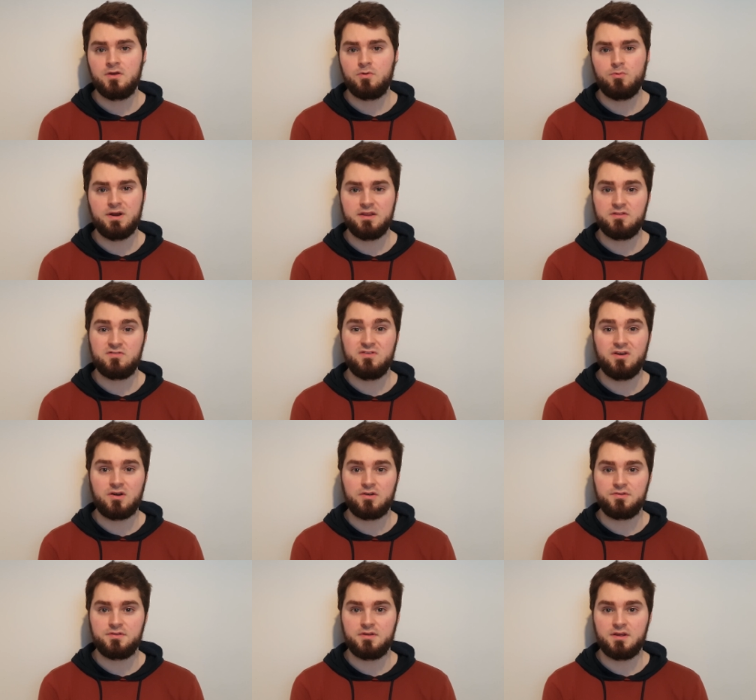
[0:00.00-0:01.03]
When it's
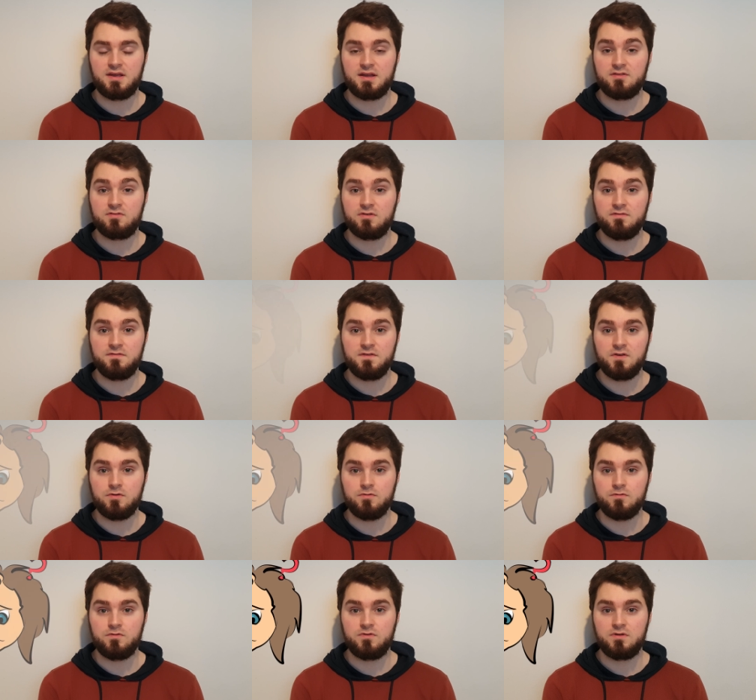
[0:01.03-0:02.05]
not, it gets
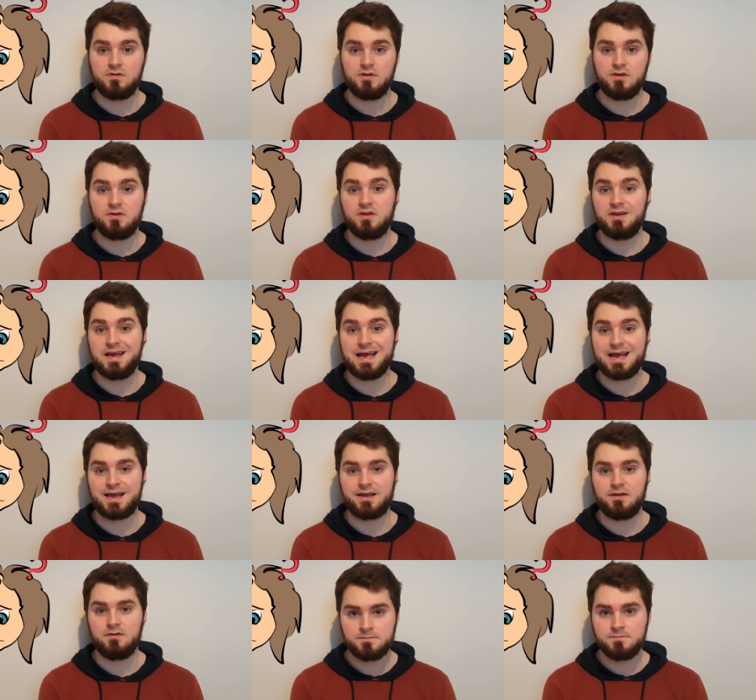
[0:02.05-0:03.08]
confused and can
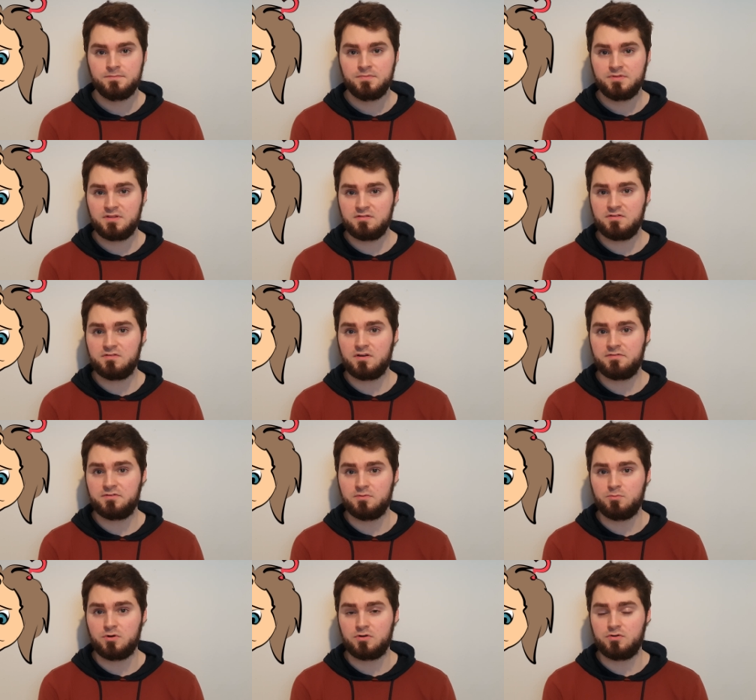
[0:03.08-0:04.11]
hang. This is
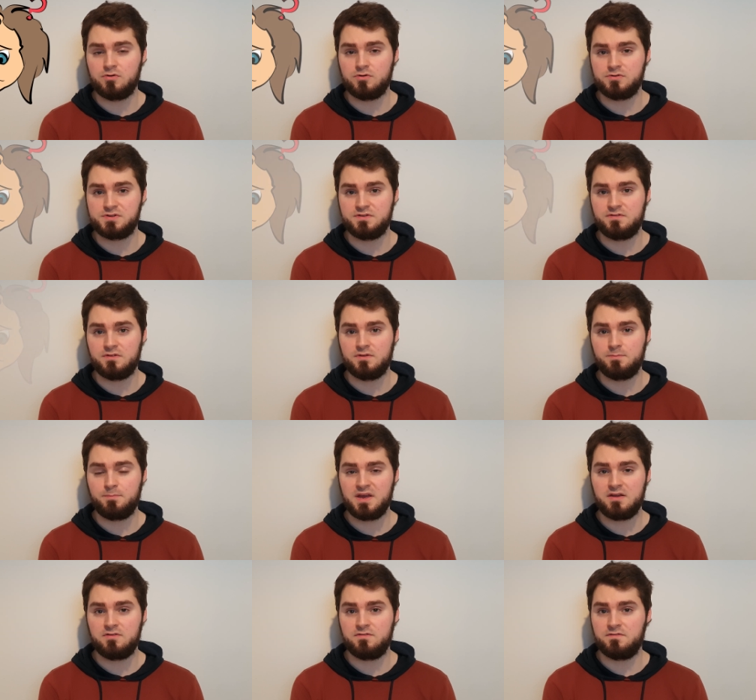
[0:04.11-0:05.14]
often what causes the
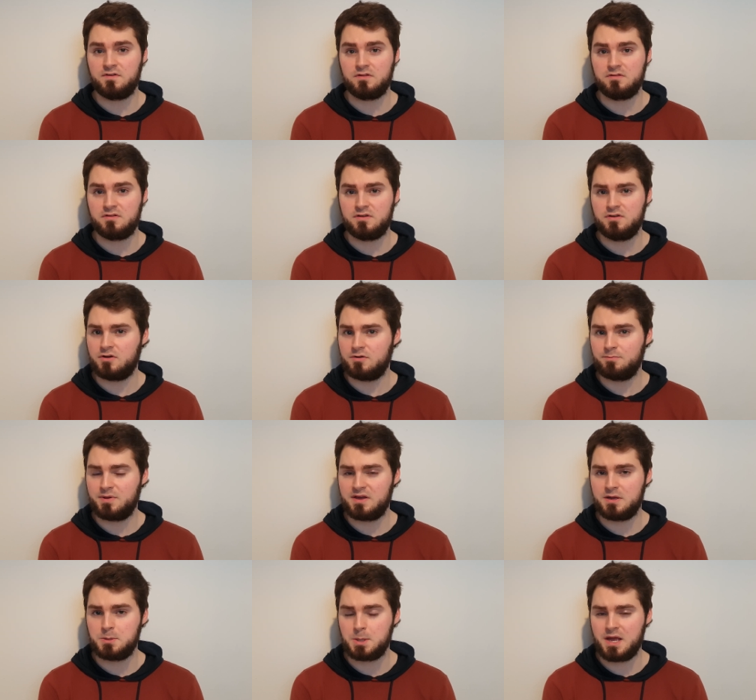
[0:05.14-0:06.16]
page fault in
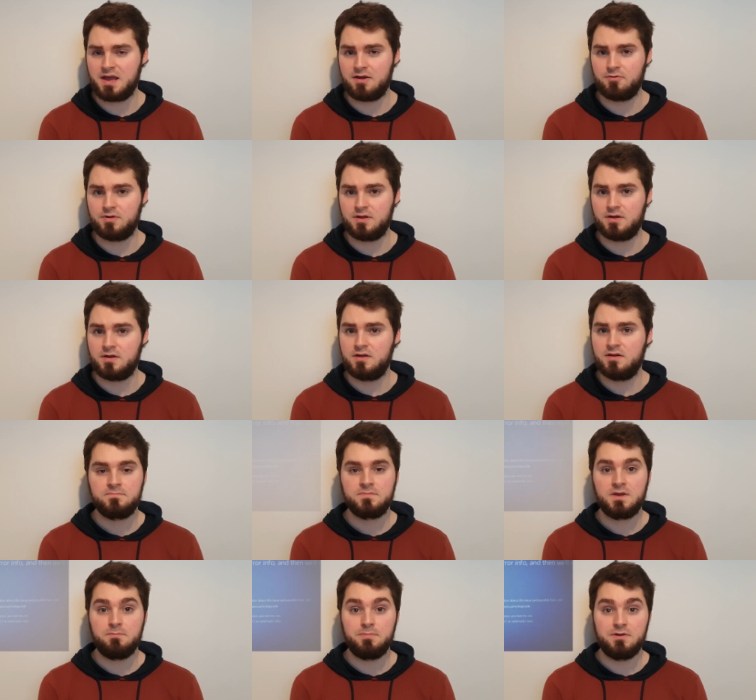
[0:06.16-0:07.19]
non-page area
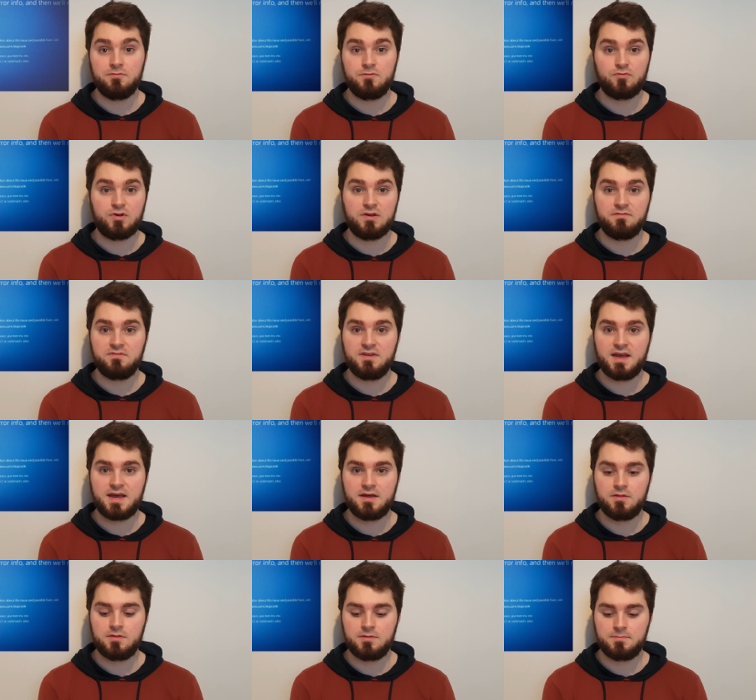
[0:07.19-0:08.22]
blue screen of
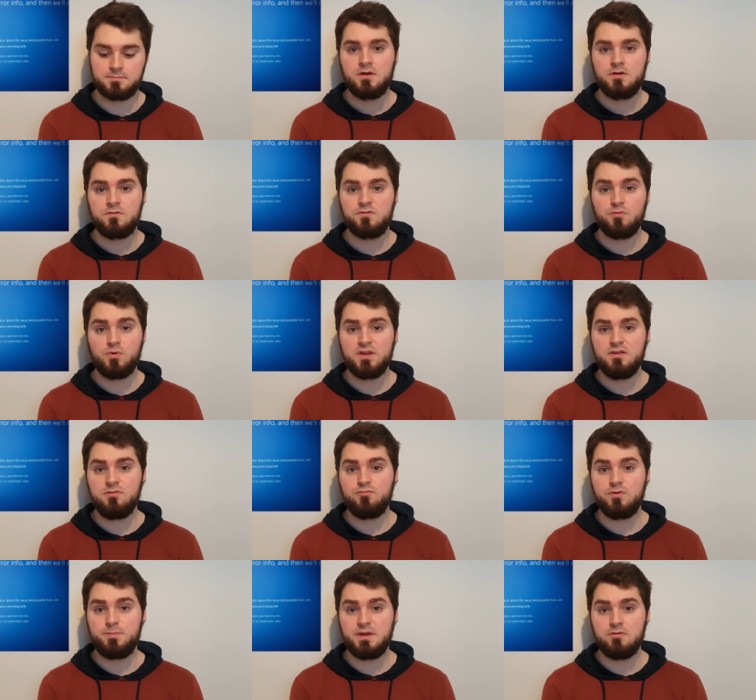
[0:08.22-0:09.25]
death. So when you
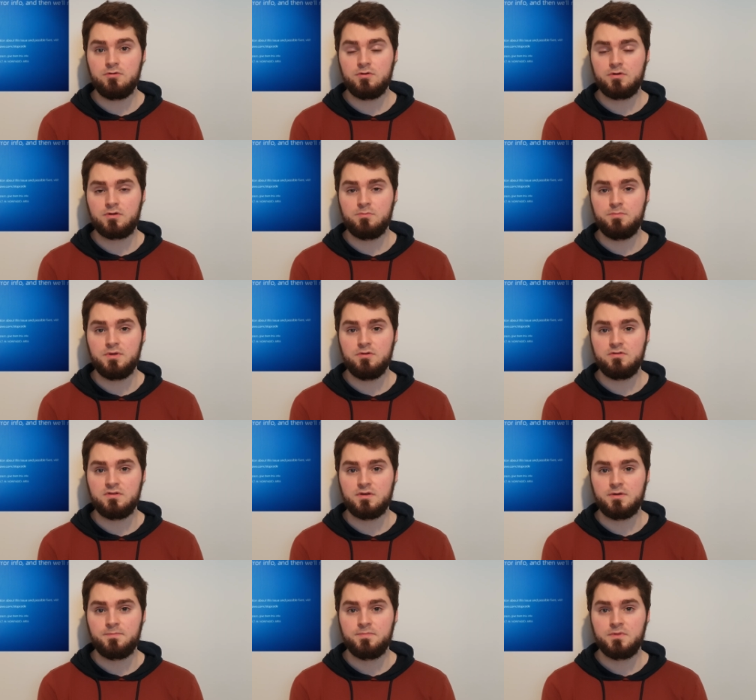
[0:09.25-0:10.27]
reboot your
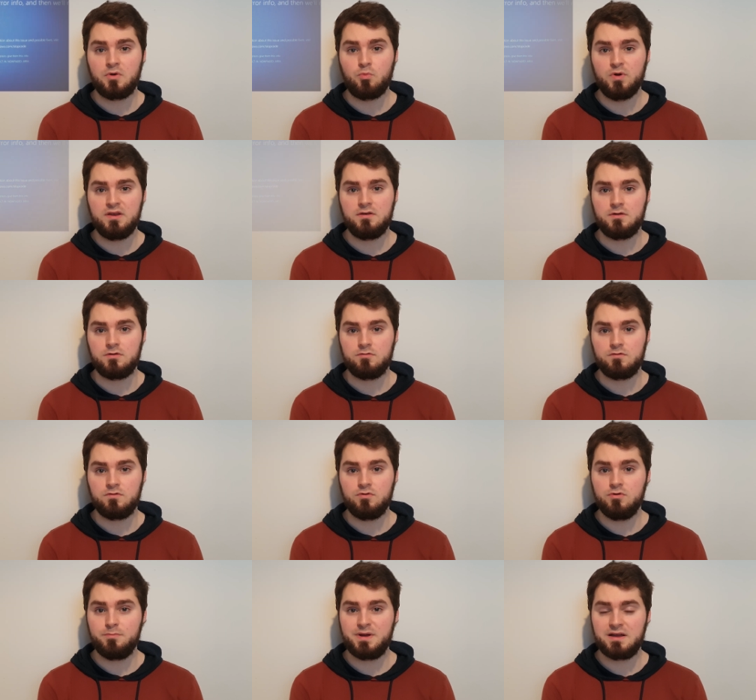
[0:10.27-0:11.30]
computer, Windows
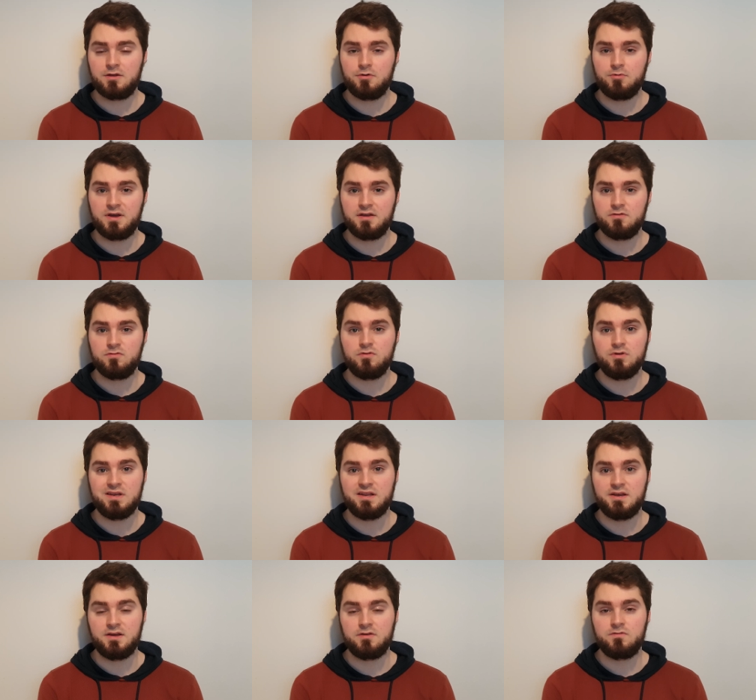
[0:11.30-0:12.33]
or Mac OS or
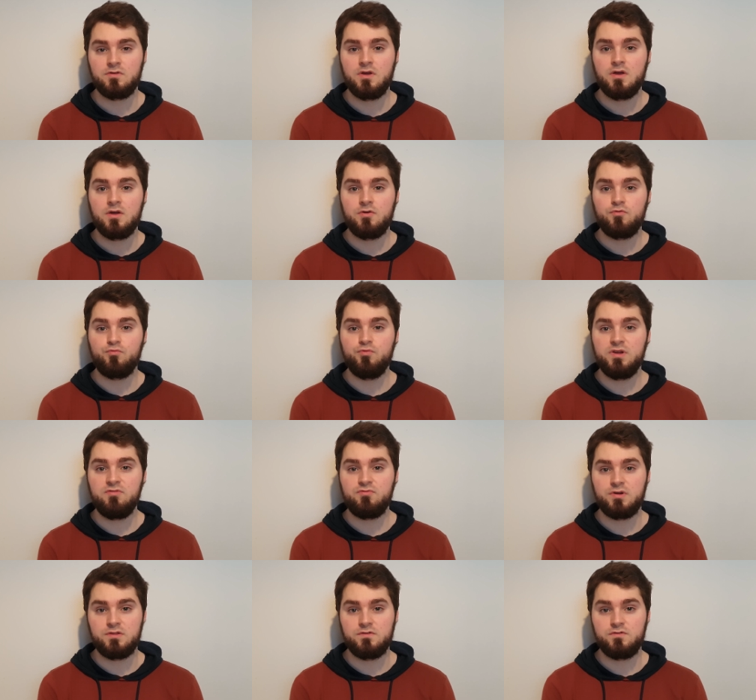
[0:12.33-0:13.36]
Linux
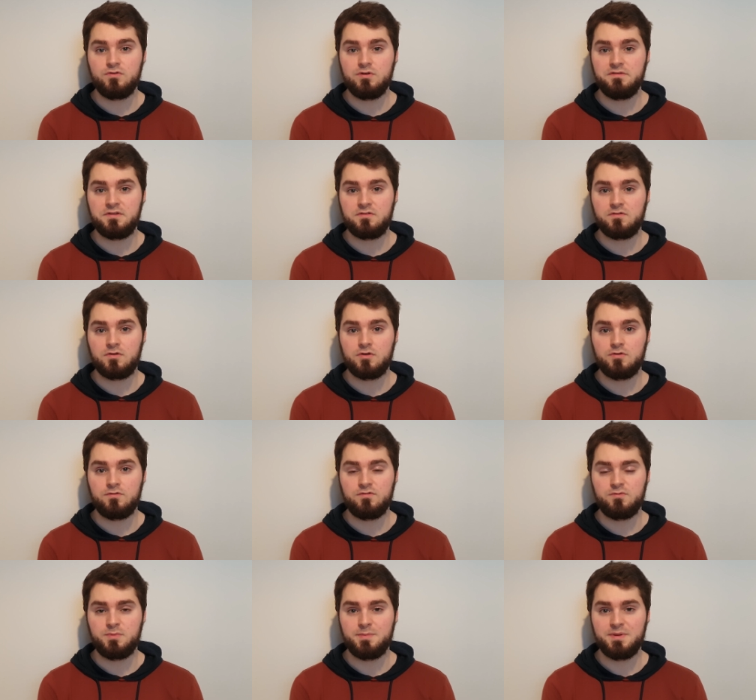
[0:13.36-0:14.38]
reruns all of its code
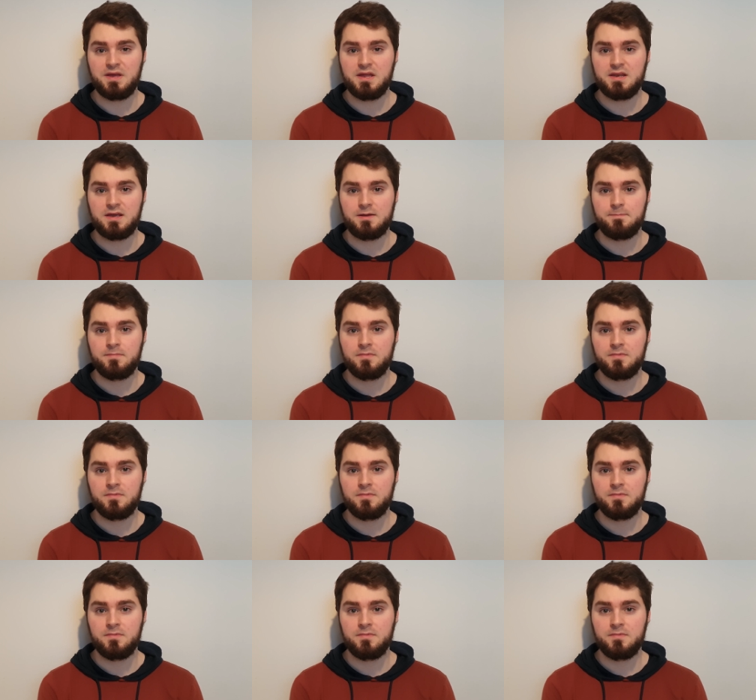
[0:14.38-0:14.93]
from the beginning